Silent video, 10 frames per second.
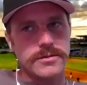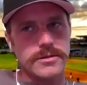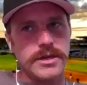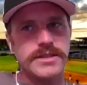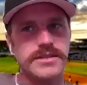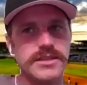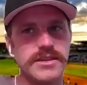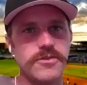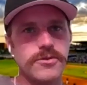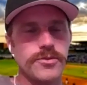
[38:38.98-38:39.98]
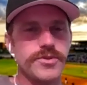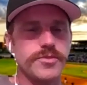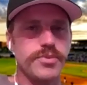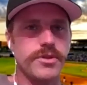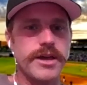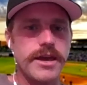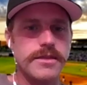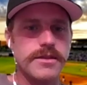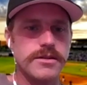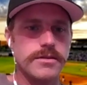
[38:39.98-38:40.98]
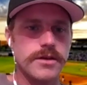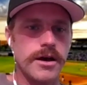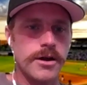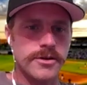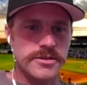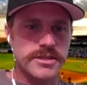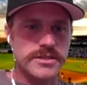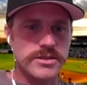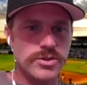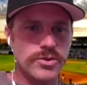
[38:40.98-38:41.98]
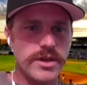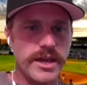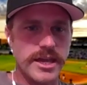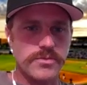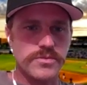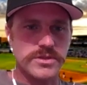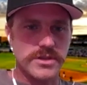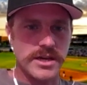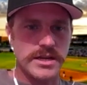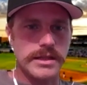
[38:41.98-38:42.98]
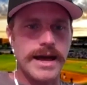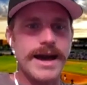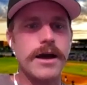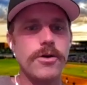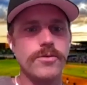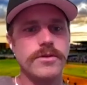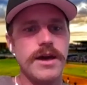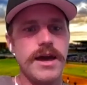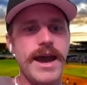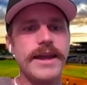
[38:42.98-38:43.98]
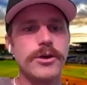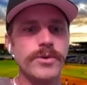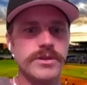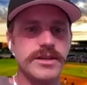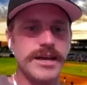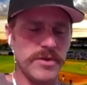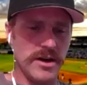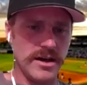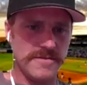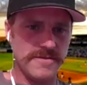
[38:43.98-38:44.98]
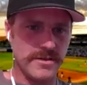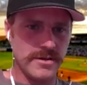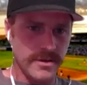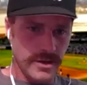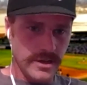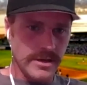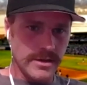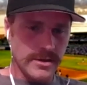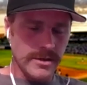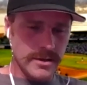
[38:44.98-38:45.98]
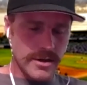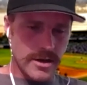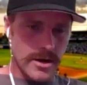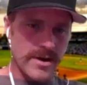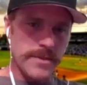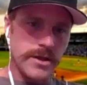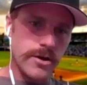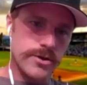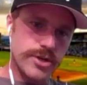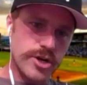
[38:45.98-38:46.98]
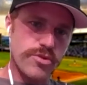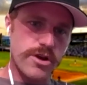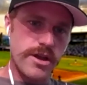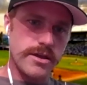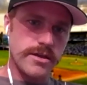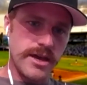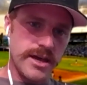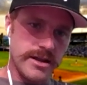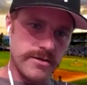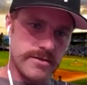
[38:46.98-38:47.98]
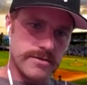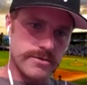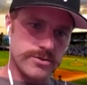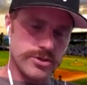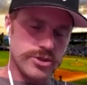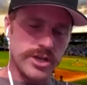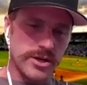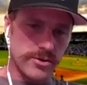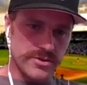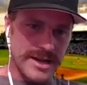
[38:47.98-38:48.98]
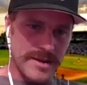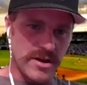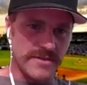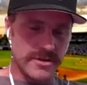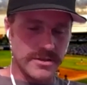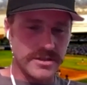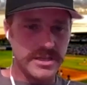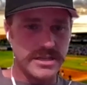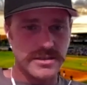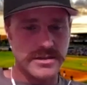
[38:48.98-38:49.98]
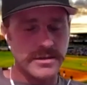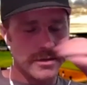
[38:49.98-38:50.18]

it's difficult to play the 162 games and allow adequate time off around the All-Star break and just general time off during the season.